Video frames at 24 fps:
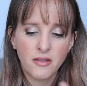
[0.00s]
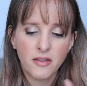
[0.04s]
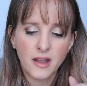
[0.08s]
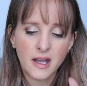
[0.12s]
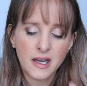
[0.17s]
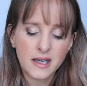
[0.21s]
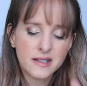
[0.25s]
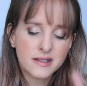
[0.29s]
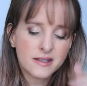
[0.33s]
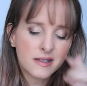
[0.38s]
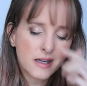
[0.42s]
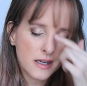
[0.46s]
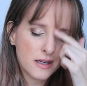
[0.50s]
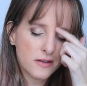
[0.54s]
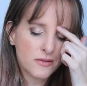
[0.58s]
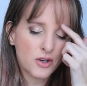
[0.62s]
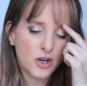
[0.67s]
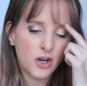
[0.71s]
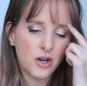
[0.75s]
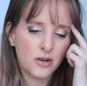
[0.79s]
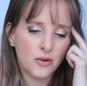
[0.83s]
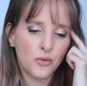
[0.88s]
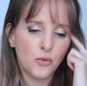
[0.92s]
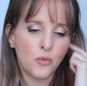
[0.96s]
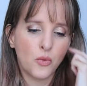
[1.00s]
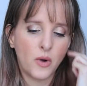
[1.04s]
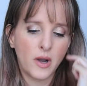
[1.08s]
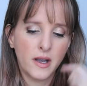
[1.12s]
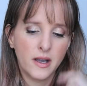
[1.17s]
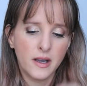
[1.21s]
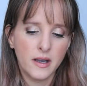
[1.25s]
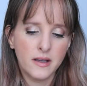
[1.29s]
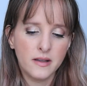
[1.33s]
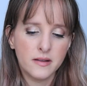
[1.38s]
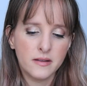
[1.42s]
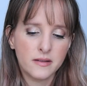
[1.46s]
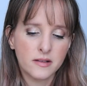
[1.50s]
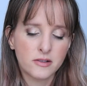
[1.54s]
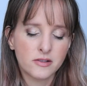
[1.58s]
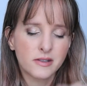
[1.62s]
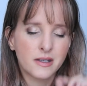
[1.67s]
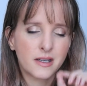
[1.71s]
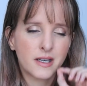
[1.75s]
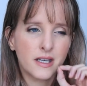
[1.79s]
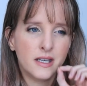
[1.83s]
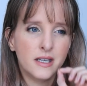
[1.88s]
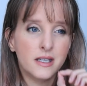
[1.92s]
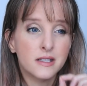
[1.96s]
That has kind of gone away. There's
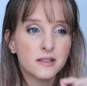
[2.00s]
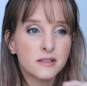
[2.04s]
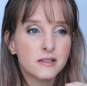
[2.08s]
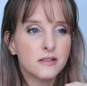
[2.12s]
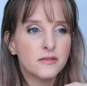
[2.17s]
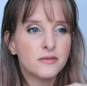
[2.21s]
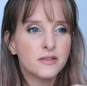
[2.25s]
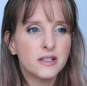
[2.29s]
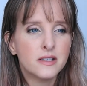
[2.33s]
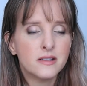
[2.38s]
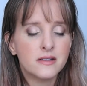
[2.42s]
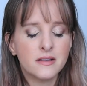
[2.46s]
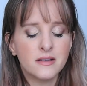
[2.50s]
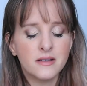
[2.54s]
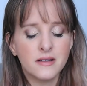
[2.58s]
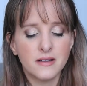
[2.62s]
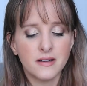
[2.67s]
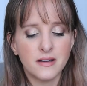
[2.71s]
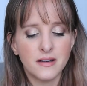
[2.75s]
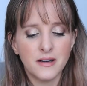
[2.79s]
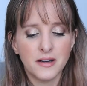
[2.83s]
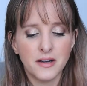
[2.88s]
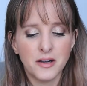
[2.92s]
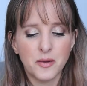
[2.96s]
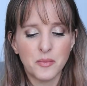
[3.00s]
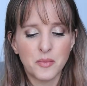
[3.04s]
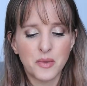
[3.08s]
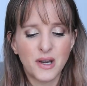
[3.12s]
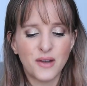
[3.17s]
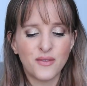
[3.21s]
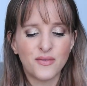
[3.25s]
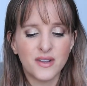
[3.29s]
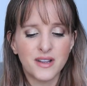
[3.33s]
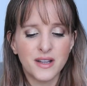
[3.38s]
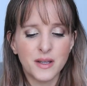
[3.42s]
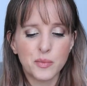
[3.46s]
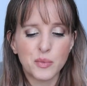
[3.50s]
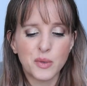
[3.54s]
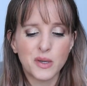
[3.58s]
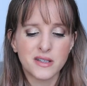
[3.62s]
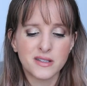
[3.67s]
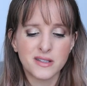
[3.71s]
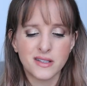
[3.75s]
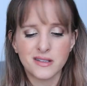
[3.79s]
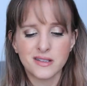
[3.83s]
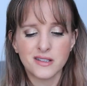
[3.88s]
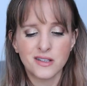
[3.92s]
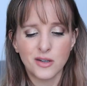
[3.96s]
like a hint of it, but I feel like
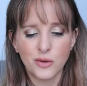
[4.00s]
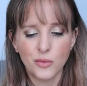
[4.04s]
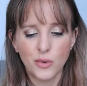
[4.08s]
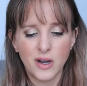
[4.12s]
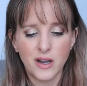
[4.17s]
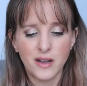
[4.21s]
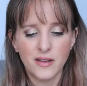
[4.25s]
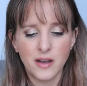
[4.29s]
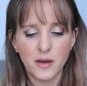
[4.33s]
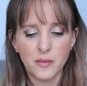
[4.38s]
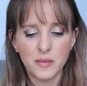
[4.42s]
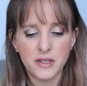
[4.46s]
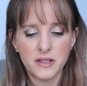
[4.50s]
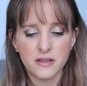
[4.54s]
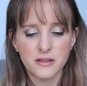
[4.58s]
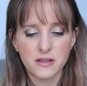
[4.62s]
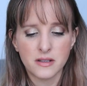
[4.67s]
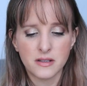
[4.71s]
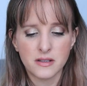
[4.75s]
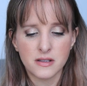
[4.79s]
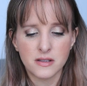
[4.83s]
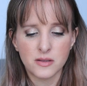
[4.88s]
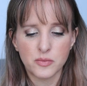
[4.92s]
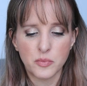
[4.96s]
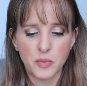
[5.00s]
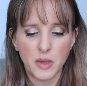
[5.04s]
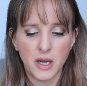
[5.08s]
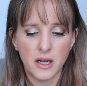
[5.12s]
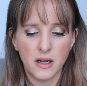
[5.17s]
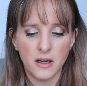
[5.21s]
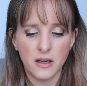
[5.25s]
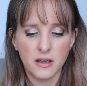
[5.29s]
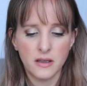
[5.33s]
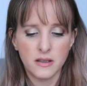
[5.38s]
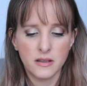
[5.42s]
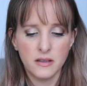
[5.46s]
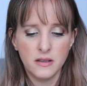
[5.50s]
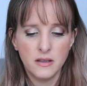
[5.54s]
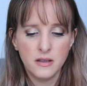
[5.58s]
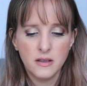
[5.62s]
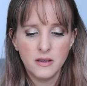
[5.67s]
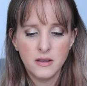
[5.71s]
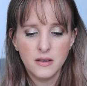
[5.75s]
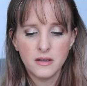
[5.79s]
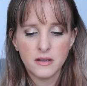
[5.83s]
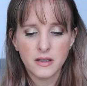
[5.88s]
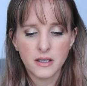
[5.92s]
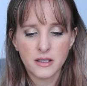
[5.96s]
because that's gone away, that means this is bad,
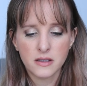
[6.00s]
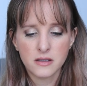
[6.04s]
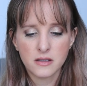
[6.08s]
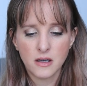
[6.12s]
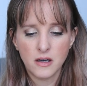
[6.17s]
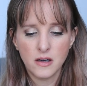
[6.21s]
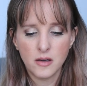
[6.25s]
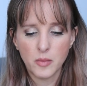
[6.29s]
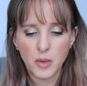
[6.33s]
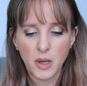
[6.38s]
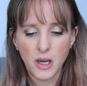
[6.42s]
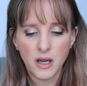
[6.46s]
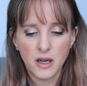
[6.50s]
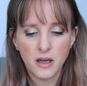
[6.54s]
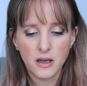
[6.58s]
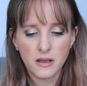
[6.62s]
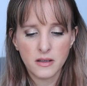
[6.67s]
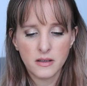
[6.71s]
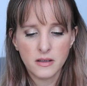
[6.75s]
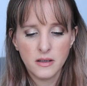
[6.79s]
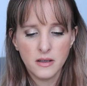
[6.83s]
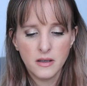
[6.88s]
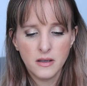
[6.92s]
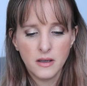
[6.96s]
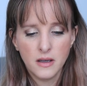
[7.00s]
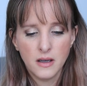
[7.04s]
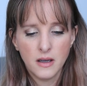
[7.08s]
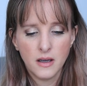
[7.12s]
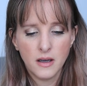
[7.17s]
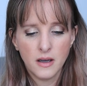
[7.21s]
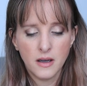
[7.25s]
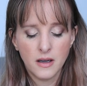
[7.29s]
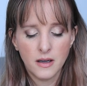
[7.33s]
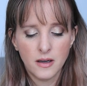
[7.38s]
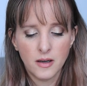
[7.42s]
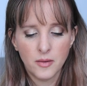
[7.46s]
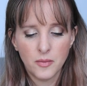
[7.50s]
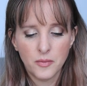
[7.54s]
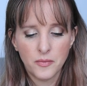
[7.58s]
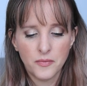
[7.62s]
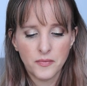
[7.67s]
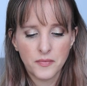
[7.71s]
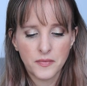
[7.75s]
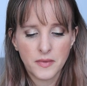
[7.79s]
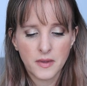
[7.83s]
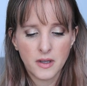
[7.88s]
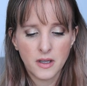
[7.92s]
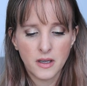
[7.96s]
like it's gone bad.
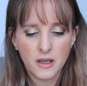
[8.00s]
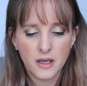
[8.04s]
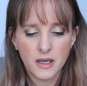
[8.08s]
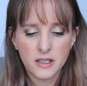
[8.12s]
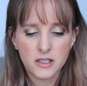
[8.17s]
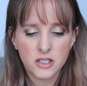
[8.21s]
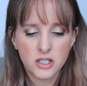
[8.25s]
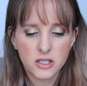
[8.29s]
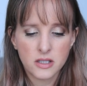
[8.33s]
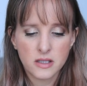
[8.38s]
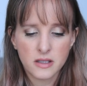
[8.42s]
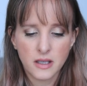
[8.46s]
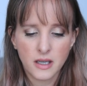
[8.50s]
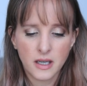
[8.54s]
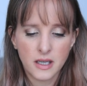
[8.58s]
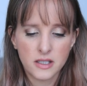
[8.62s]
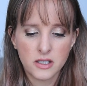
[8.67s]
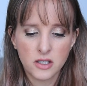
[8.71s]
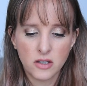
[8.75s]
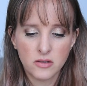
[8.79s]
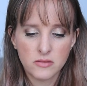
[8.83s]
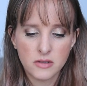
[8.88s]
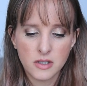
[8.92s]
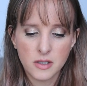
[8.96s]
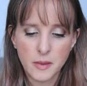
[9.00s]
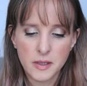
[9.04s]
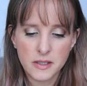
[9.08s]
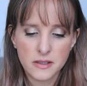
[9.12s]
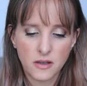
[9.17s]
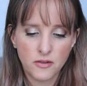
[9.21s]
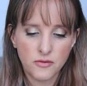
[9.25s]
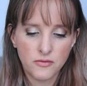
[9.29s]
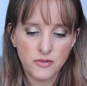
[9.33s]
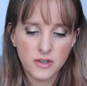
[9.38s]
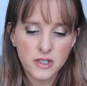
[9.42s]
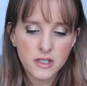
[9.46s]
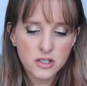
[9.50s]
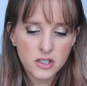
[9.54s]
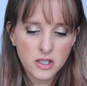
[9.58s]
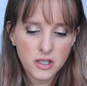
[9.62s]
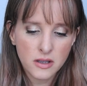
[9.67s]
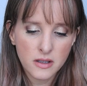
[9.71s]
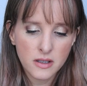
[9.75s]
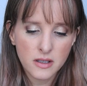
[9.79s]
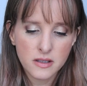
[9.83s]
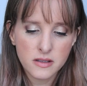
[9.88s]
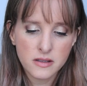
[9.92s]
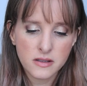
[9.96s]
And I just, like, I don't see myself
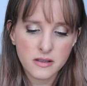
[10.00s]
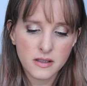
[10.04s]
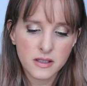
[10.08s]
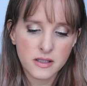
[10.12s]
finishing this.